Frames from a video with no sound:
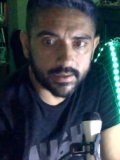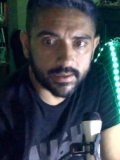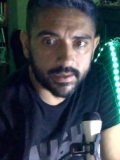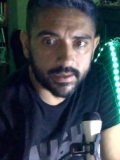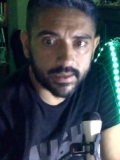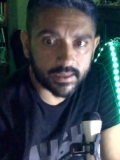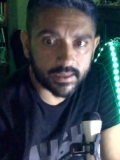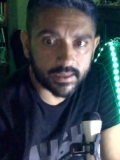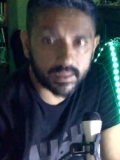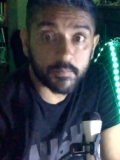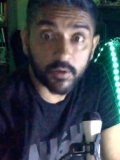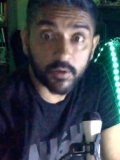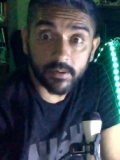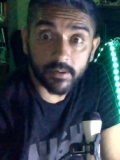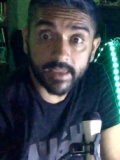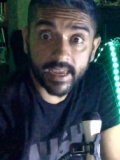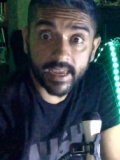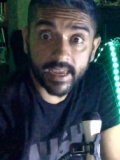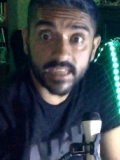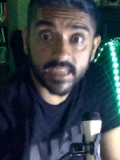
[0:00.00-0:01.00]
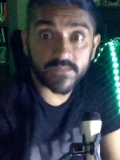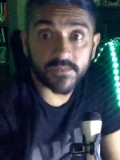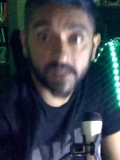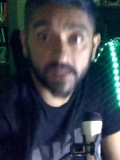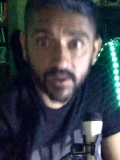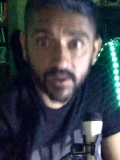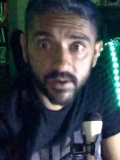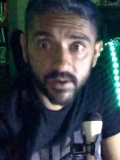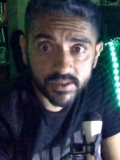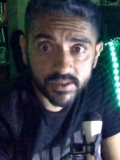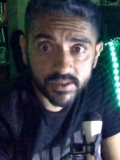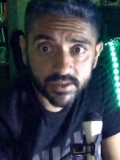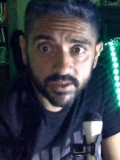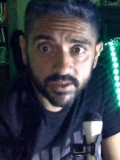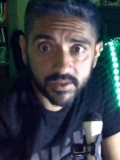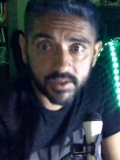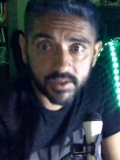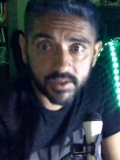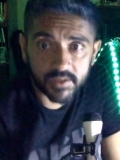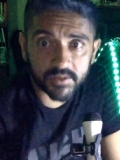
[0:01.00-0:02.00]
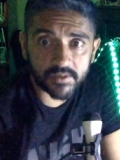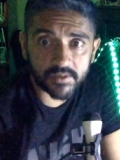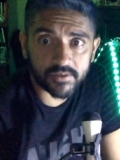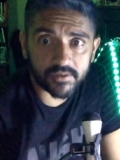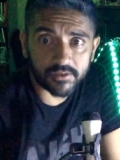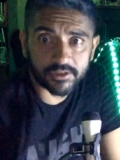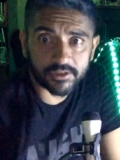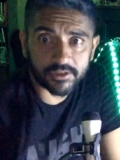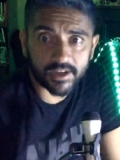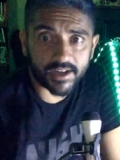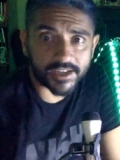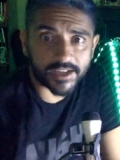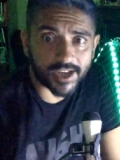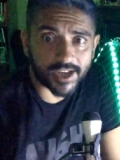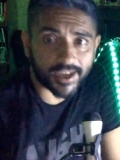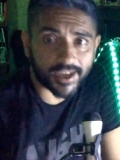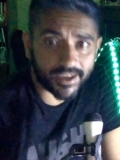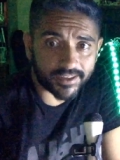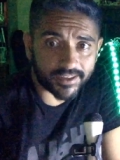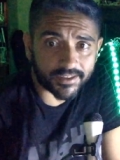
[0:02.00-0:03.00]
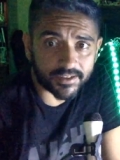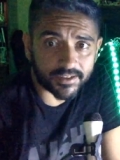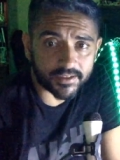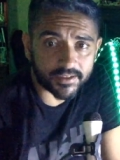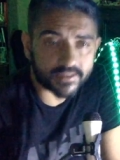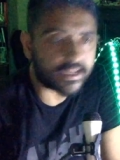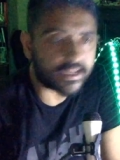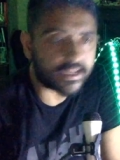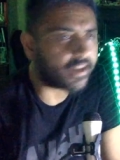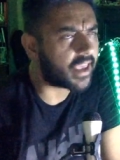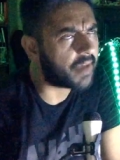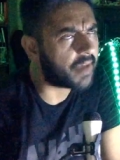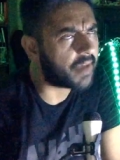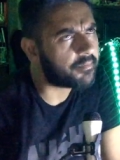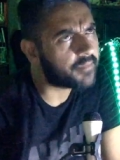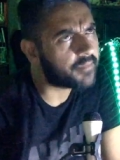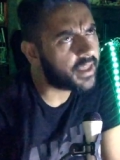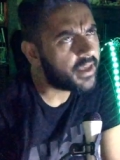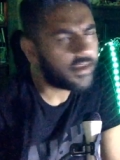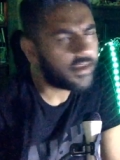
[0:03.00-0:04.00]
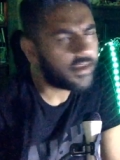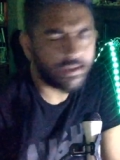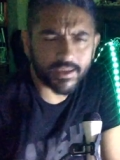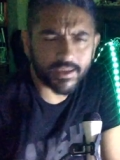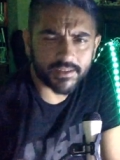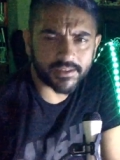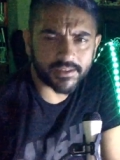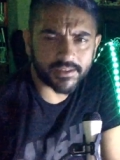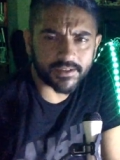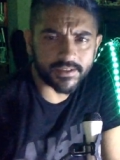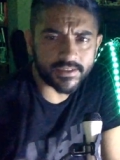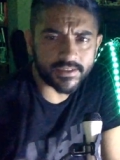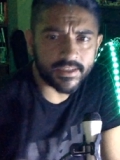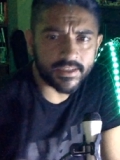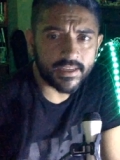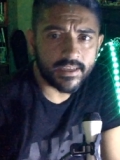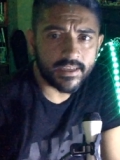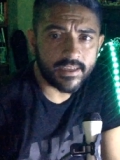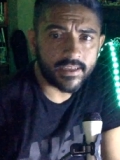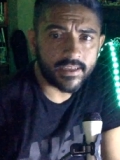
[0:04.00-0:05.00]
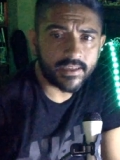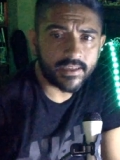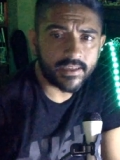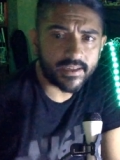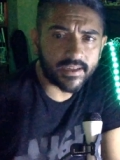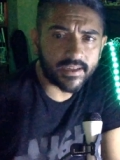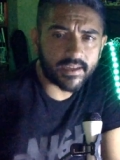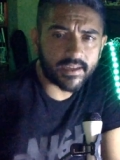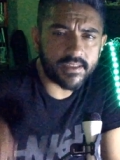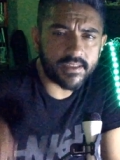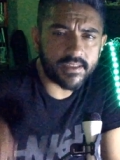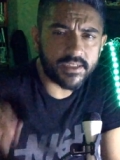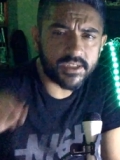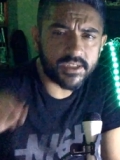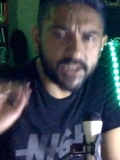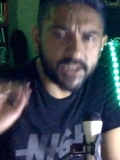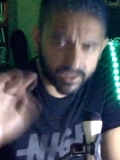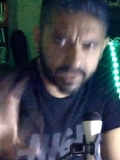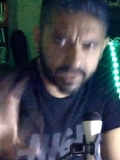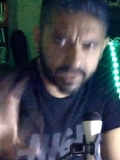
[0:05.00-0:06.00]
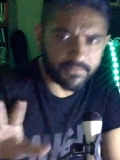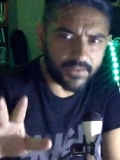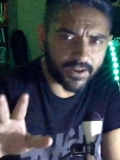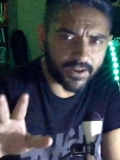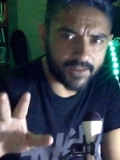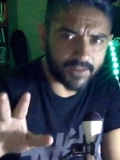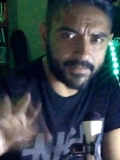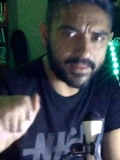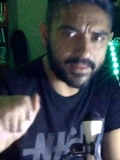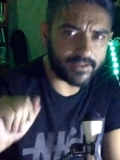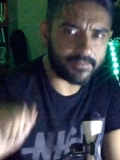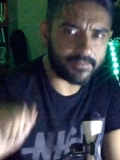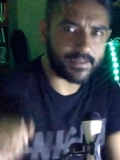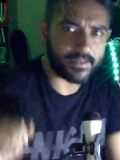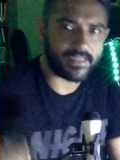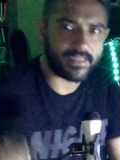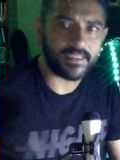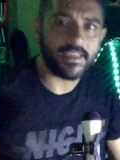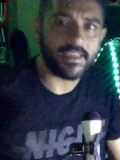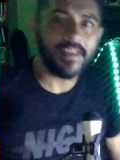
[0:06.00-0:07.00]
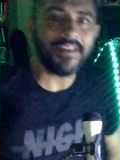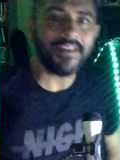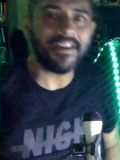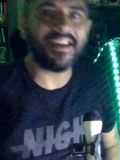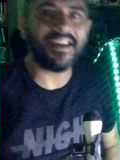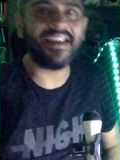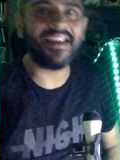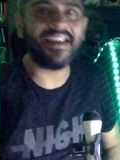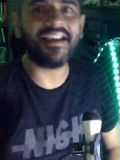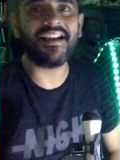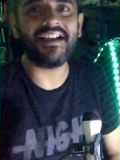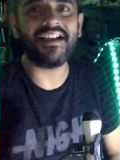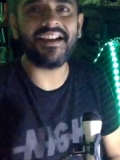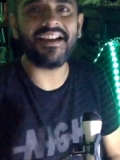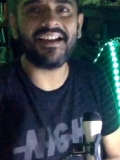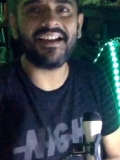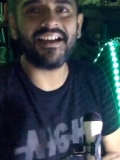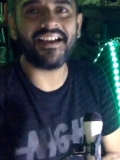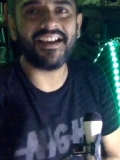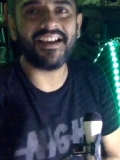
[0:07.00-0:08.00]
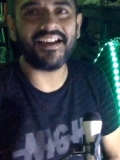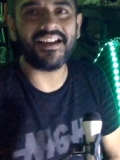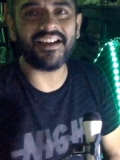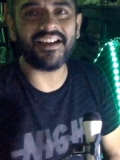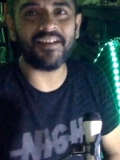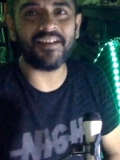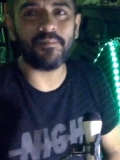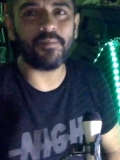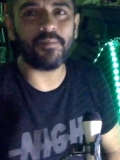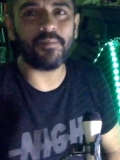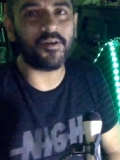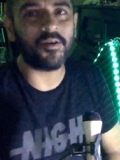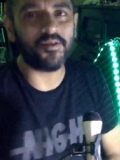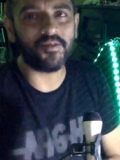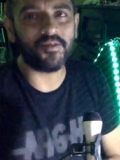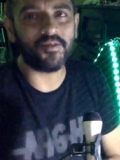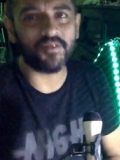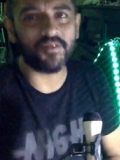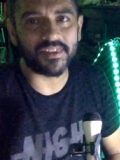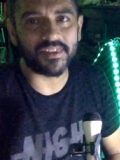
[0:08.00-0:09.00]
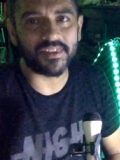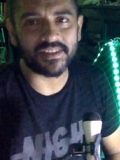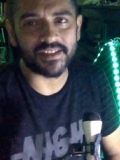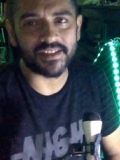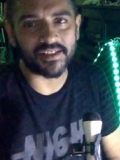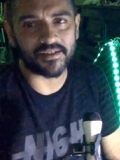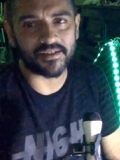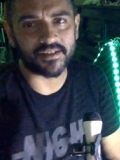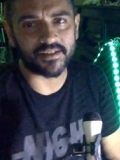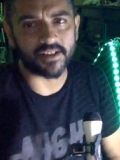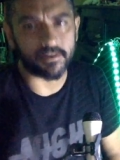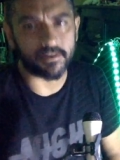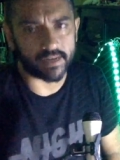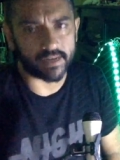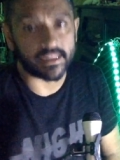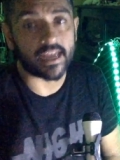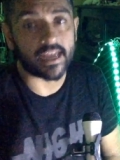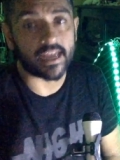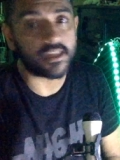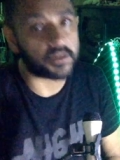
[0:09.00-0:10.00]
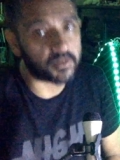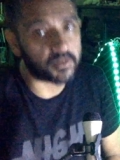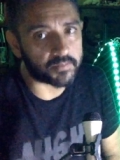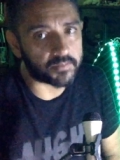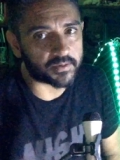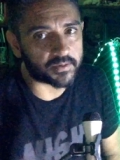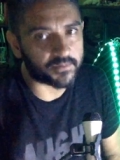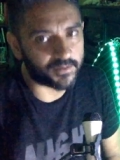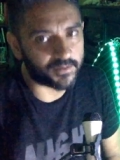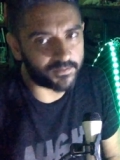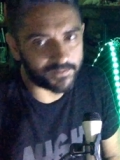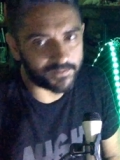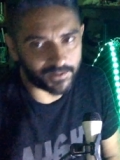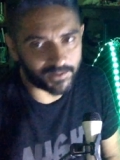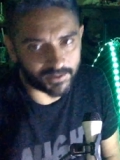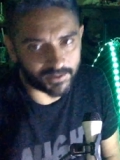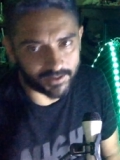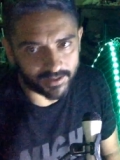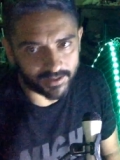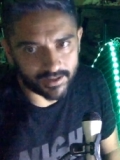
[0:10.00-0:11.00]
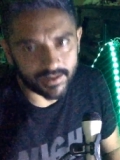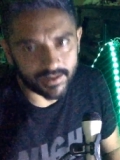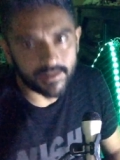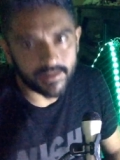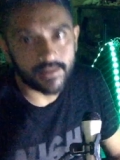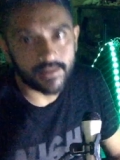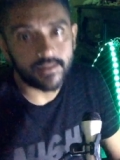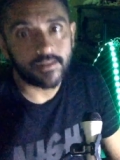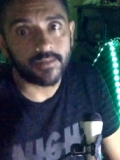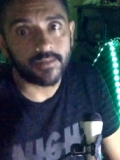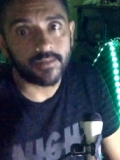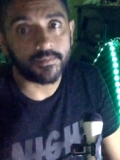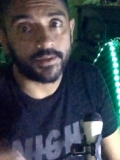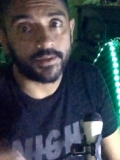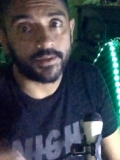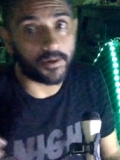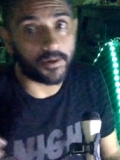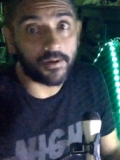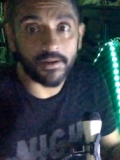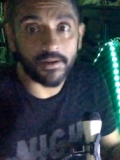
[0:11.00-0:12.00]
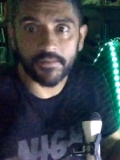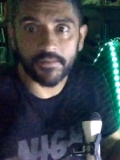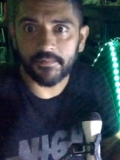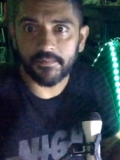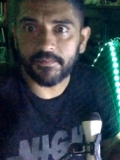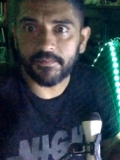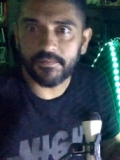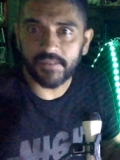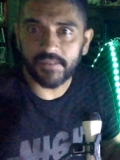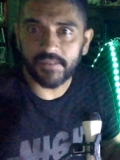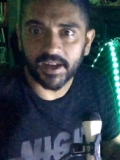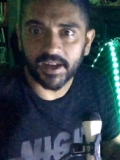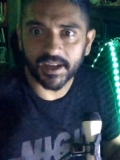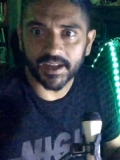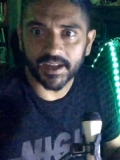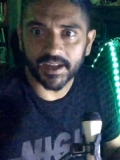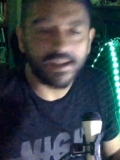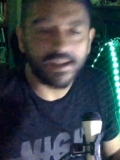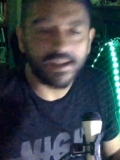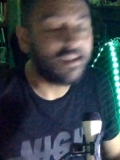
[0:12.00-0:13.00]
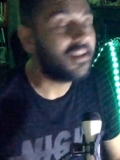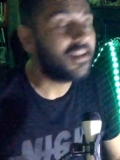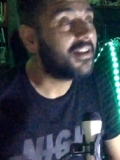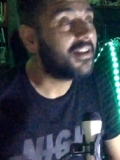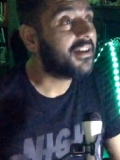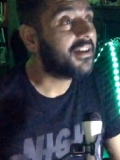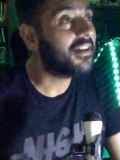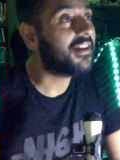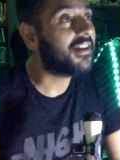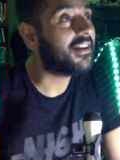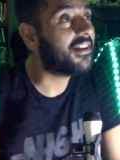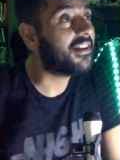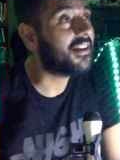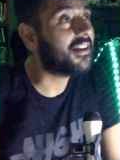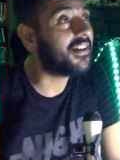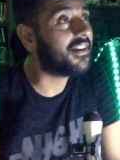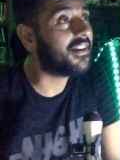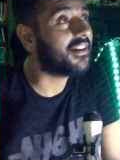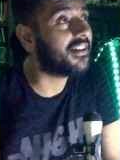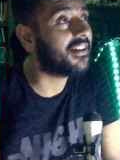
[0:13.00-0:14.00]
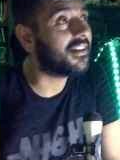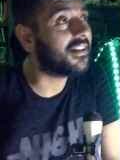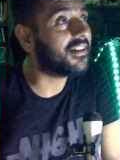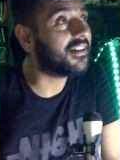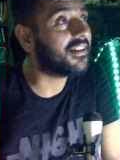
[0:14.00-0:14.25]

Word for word: And it probably has floors, so you Tarja haters, Tarja haters, can shut the fuck up a little bit. Uh, both singers are great. I do prefer Floor. Holy fuck. Uh,